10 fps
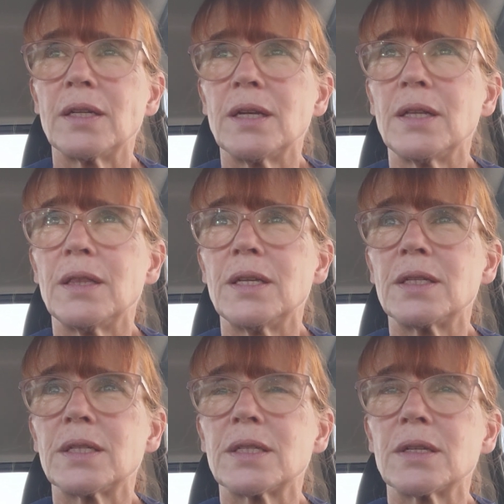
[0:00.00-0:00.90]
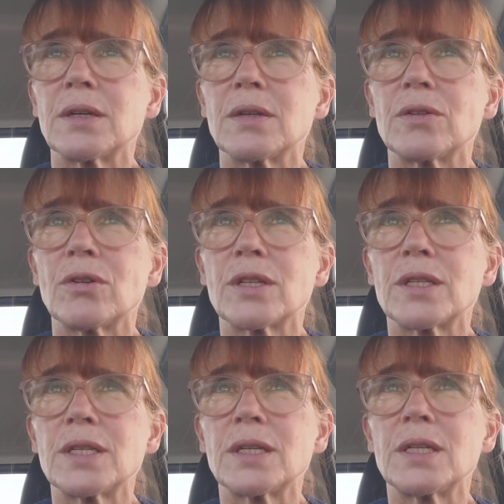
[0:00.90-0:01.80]
in this
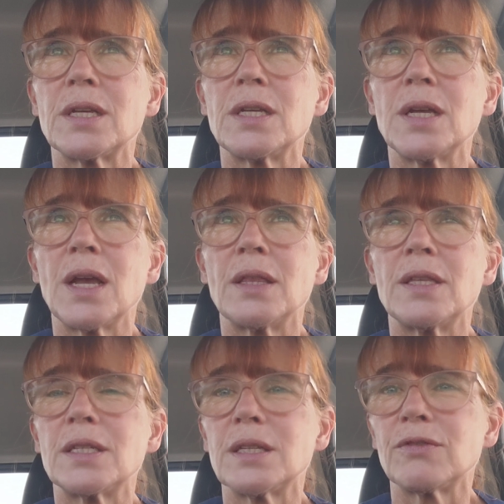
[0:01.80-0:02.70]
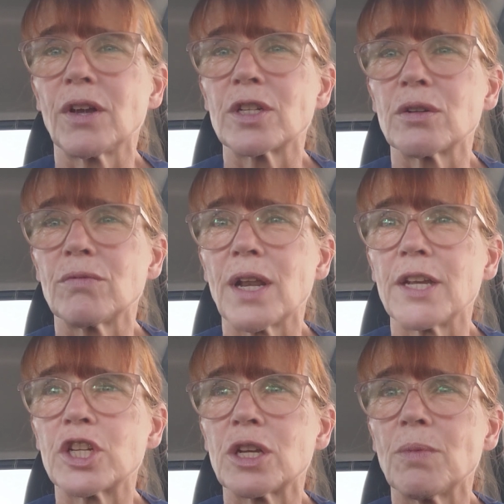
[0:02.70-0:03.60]
toxicity and this dysfunctional
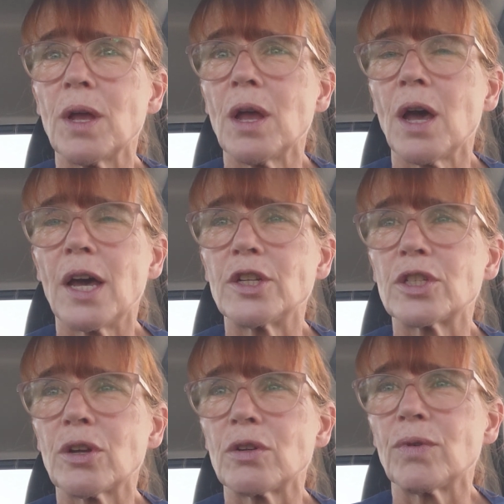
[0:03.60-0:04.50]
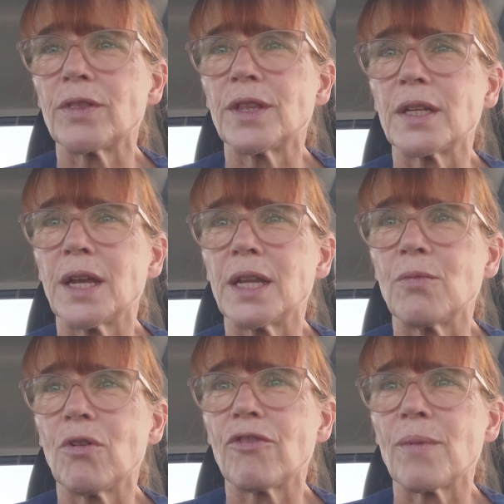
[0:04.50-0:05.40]
relationship. I just don't want that
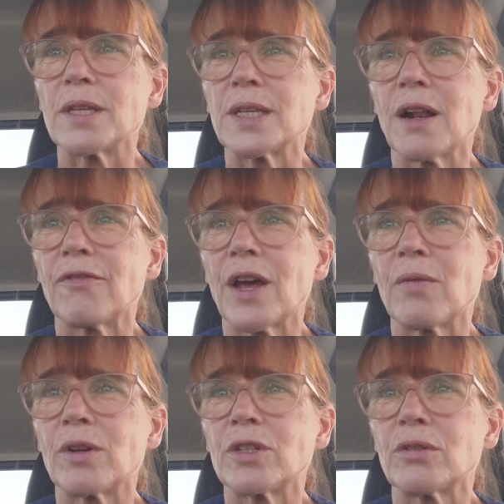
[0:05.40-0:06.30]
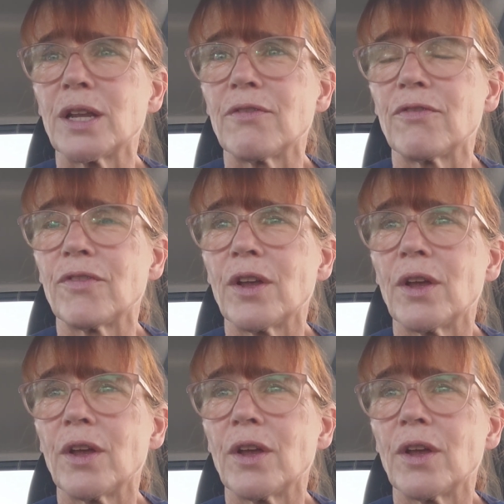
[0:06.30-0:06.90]
anymore for myself. I want to live